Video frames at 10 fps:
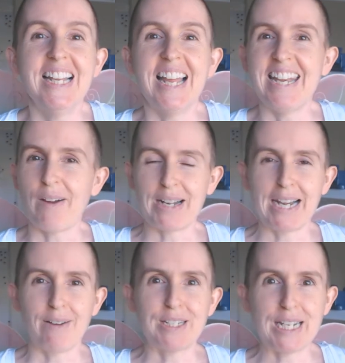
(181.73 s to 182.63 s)
And now I'd
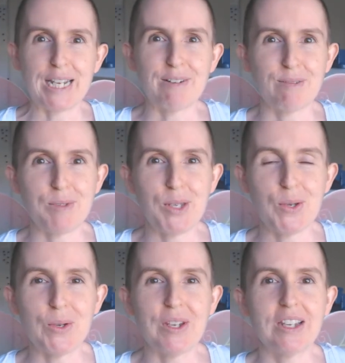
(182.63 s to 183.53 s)
love to hear from
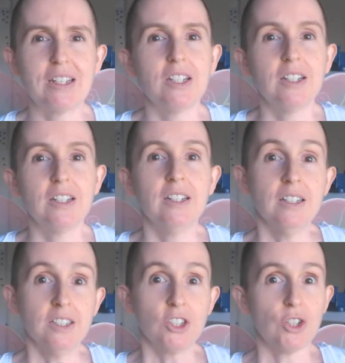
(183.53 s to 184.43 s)
you.
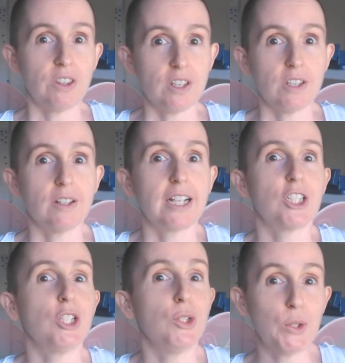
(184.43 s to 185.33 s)
Do you think you'll
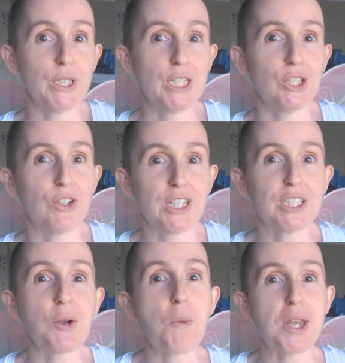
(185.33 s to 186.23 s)
actually use these
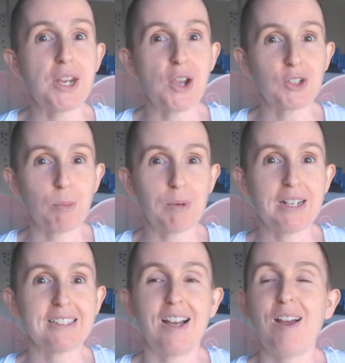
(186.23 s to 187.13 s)
tricks when you go shopping
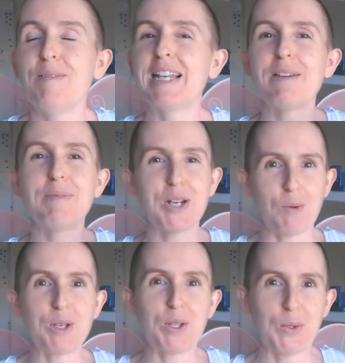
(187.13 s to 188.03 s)
next time? And let me know
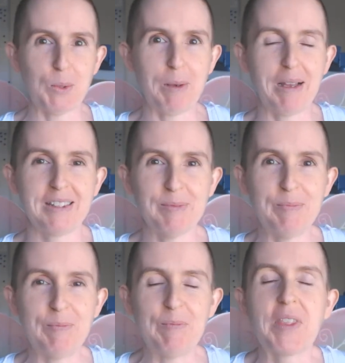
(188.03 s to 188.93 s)
what you thought about
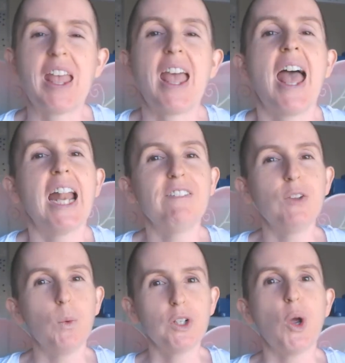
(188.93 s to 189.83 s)
them. And if
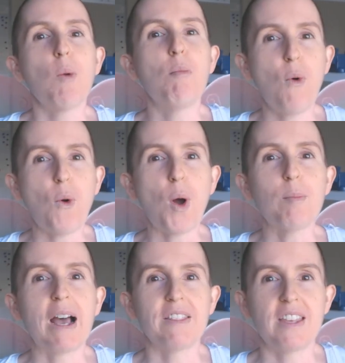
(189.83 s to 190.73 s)
you want to know more
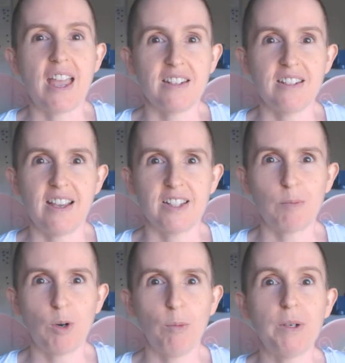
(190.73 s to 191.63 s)
about the anti-cancer
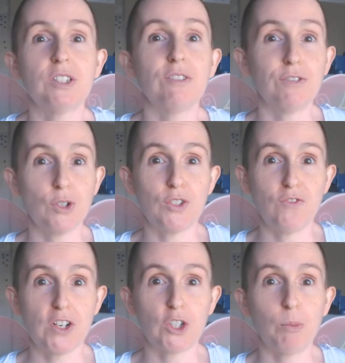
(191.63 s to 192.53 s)
properties of fruits and
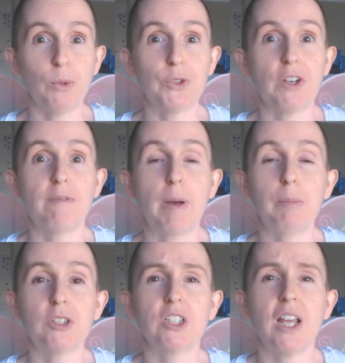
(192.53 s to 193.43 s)
vegetables, I've
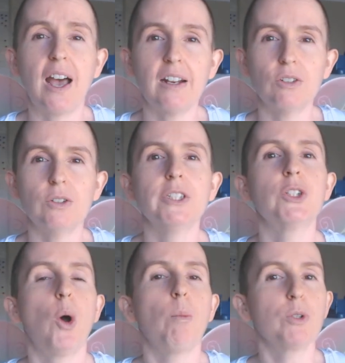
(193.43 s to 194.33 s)
published an article on the
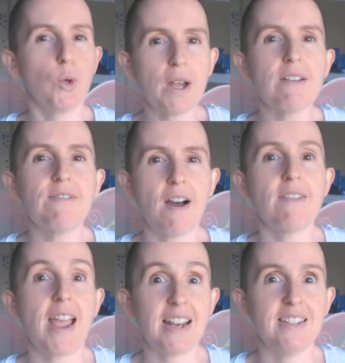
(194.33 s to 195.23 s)
top 25
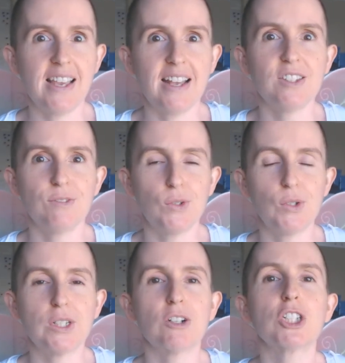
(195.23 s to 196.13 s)
anti-cancer
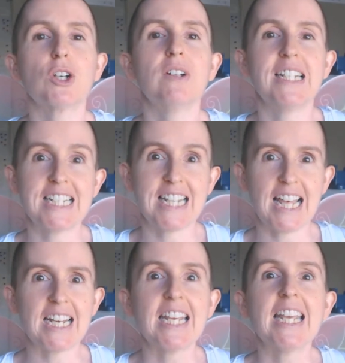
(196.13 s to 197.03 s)
foods, and I'll show a link to
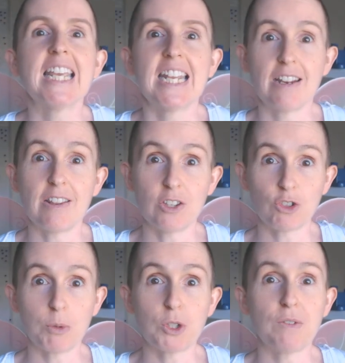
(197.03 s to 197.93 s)
that in the
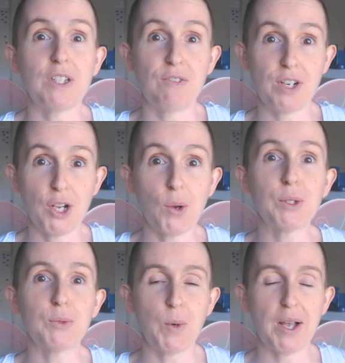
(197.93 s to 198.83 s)
description of this video
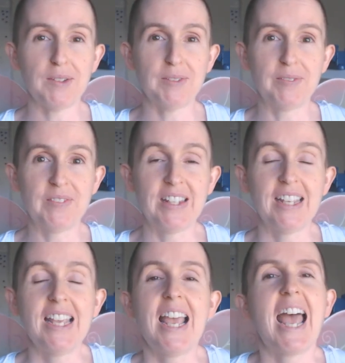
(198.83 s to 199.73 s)
as well.
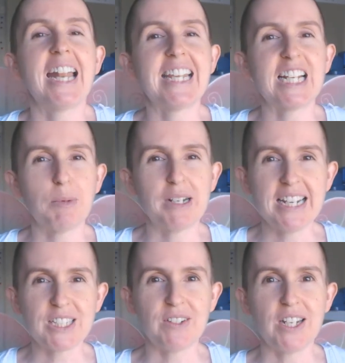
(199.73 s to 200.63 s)
And catch my
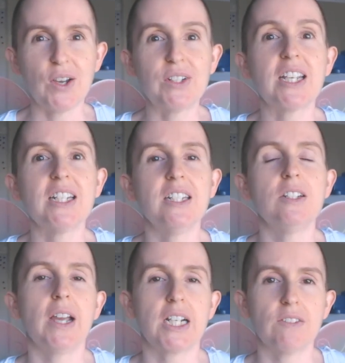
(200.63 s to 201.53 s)
next video to
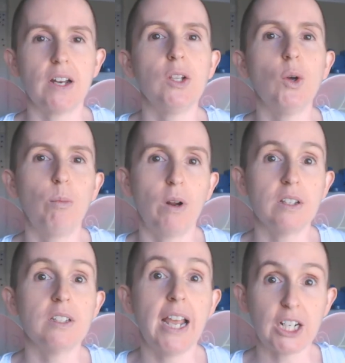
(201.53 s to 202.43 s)
continue activating your
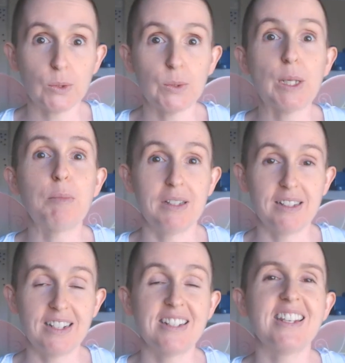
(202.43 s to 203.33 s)
body's natural
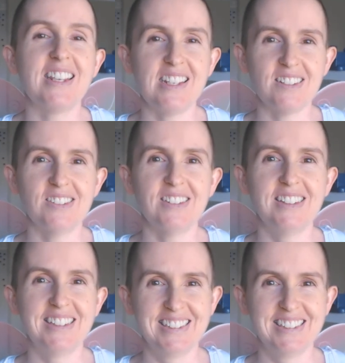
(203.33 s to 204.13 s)
ability to heal.